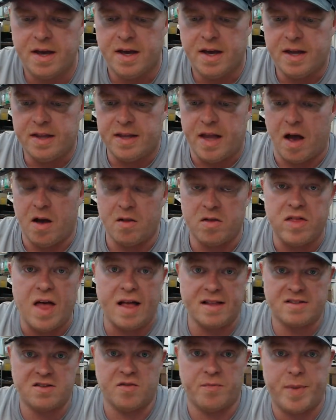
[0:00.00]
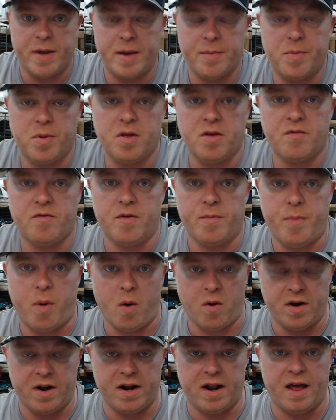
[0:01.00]
Now, lots of people have
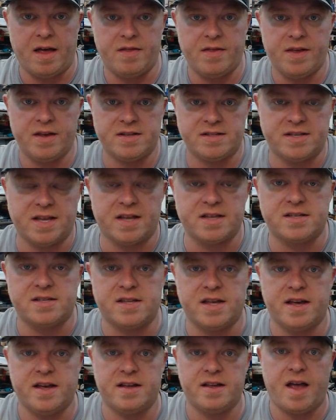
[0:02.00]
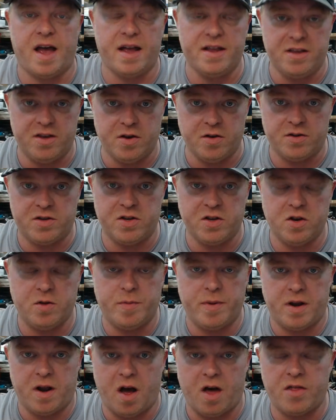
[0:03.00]
reported on this since then on YouTube
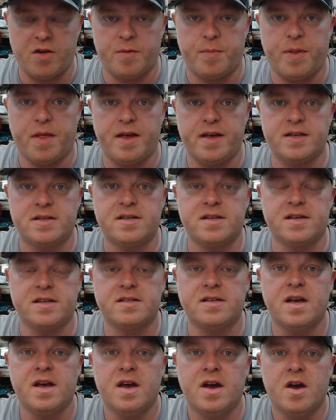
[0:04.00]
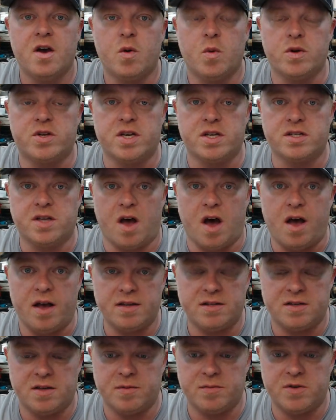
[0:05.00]
and other places, which is
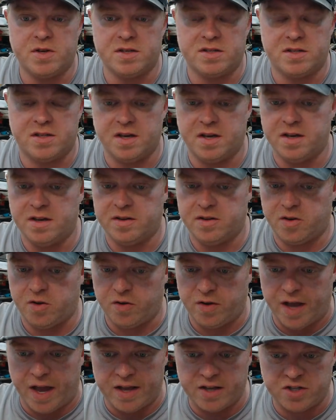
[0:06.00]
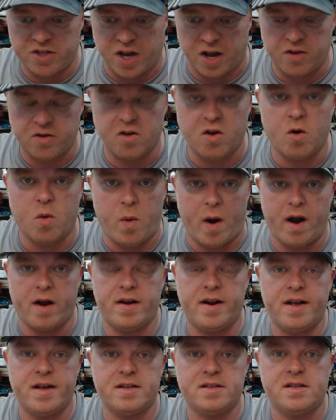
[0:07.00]
awesome just to create general
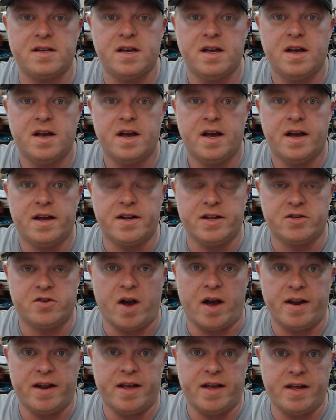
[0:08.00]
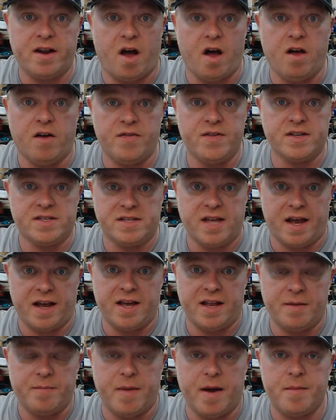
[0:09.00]
awareness and to try to get all of the
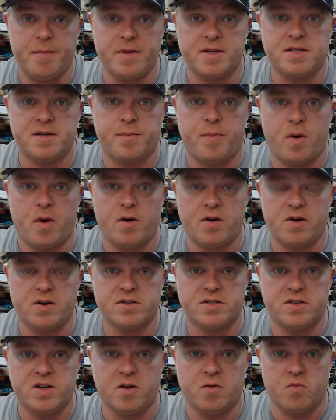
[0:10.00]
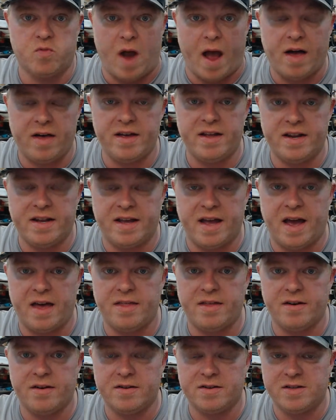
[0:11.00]
Second Amendment supporters to rally
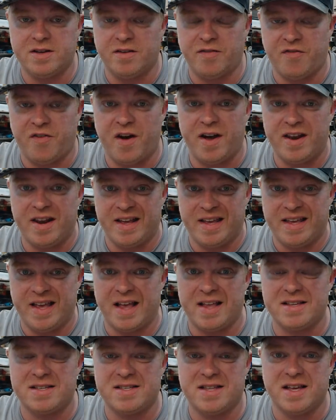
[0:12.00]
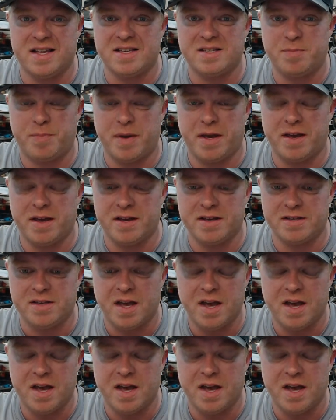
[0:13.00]
together to fight against this because